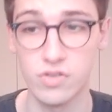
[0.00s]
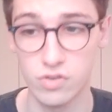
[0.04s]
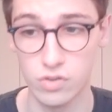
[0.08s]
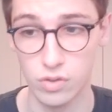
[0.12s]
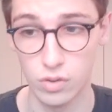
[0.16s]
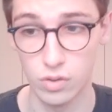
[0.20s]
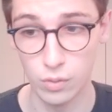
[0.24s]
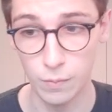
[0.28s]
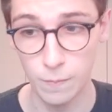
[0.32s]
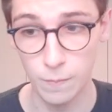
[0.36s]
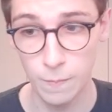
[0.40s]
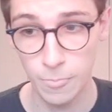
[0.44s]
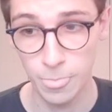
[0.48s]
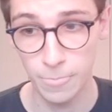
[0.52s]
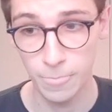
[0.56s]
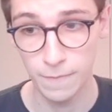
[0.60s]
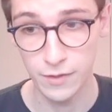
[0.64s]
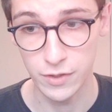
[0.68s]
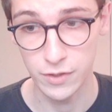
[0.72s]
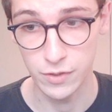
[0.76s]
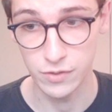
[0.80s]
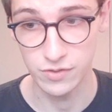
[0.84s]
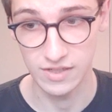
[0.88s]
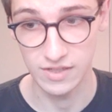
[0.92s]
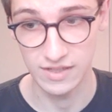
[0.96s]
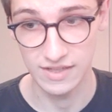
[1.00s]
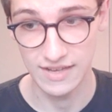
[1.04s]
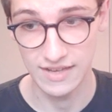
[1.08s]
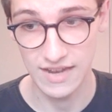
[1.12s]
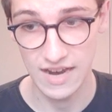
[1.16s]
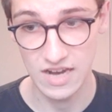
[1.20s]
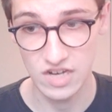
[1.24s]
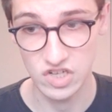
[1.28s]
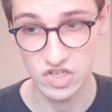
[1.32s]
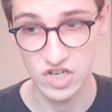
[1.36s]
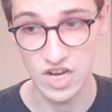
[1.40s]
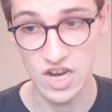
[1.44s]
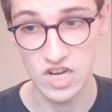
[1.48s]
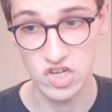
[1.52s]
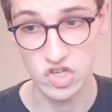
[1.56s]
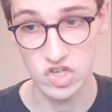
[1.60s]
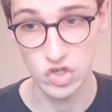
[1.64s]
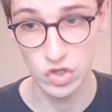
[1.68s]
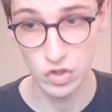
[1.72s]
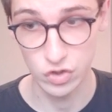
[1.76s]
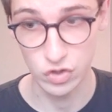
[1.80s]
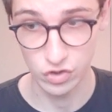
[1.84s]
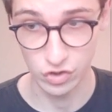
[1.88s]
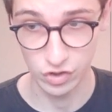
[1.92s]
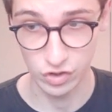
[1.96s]
So using dash dash
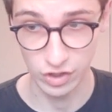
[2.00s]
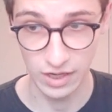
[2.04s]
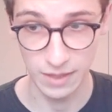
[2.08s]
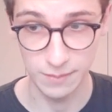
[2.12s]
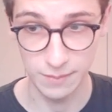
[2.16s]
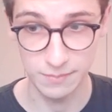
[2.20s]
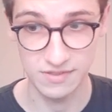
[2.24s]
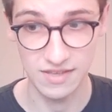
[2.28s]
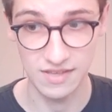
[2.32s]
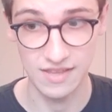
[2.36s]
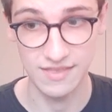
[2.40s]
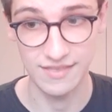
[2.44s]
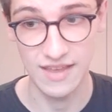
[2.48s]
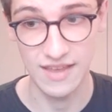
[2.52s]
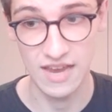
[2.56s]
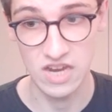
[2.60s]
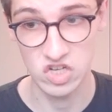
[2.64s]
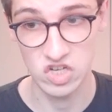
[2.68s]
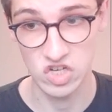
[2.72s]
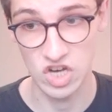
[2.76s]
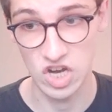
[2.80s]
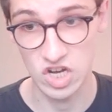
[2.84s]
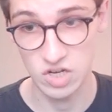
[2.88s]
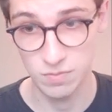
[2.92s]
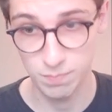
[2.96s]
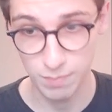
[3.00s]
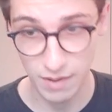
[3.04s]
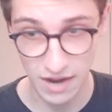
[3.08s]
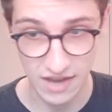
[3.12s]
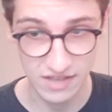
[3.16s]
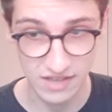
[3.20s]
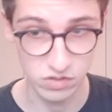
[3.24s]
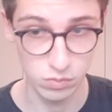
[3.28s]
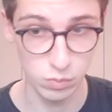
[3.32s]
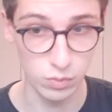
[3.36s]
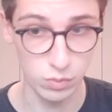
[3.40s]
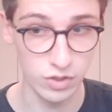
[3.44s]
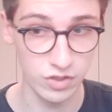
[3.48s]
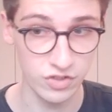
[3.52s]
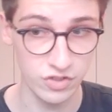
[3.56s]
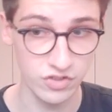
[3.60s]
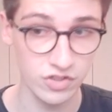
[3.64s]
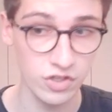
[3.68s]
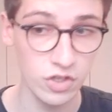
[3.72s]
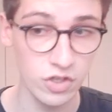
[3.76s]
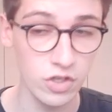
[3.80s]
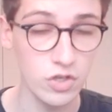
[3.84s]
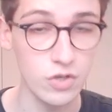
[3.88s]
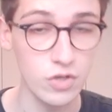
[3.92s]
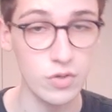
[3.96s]
usernames and dash dash
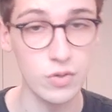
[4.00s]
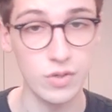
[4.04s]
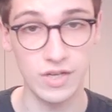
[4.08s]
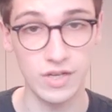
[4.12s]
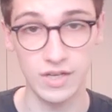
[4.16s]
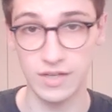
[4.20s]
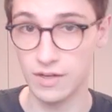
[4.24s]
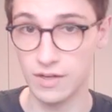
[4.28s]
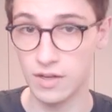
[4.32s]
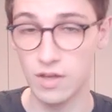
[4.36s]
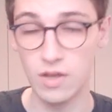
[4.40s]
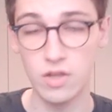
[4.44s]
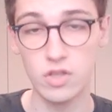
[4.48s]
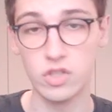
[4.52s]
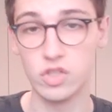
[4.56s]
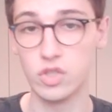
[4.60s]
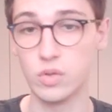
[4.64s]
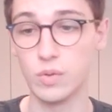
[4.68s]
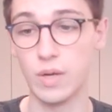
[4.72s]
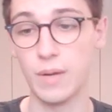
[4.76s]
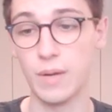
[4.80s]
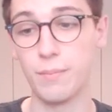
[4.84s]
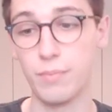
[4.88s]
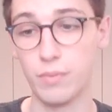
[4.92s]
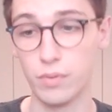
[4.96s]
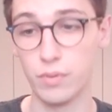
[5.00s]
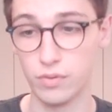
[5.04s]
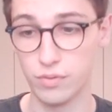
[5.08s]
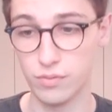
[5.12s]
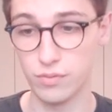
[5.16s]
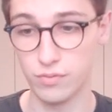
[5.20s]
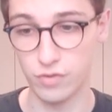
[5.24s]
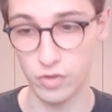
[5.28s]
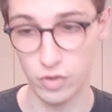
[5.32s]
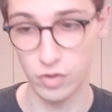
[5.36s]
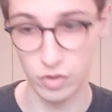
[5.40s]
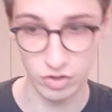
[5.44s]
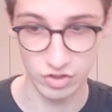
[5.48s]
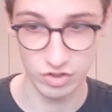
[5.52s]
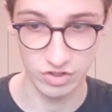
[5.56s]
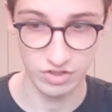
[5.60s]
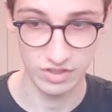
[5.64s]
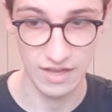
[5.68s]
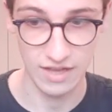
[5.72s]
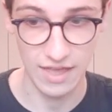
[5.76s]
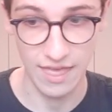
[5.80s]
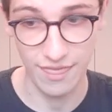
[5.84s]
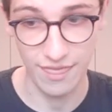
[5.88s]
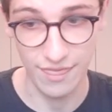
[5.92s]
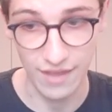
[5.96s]
passwords, you can do a brute
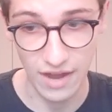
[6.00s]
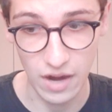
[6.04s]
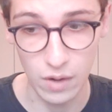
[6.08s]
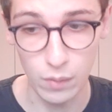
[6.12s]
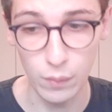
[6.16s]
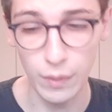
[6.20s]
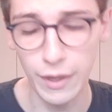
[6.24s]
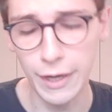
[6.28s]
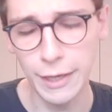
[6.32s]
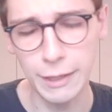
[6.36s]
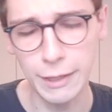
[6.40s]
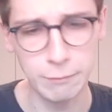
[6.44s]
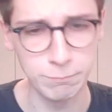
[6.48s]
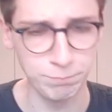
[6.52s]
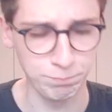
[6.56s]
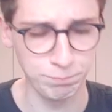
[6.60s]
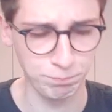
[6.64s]
force that way.